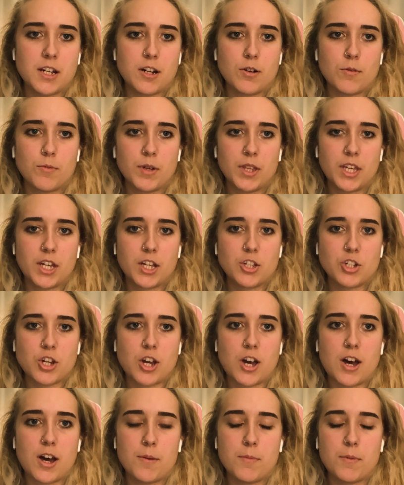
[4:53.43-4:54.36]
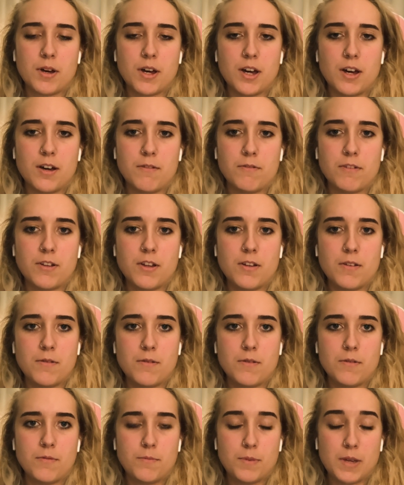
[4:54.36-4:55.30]
a really good job of
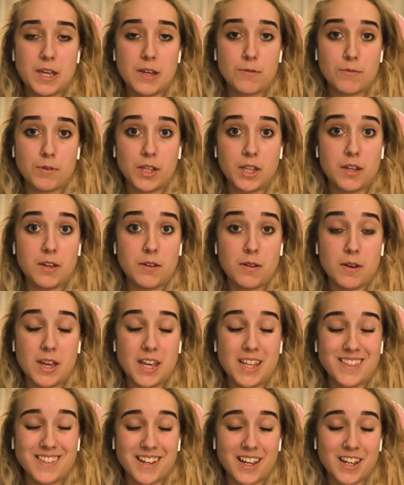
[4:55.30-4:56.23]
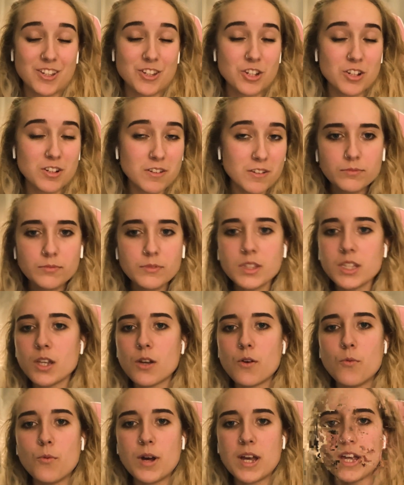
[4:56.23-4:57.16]
being really intentional
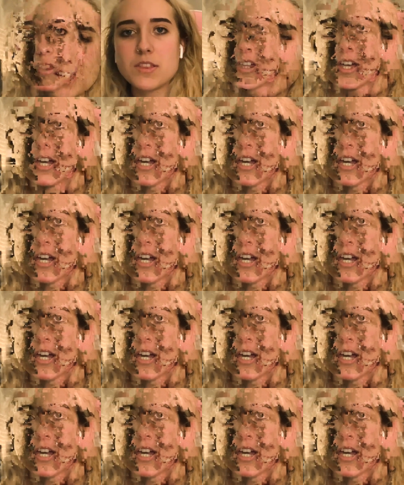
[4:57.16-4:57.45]
with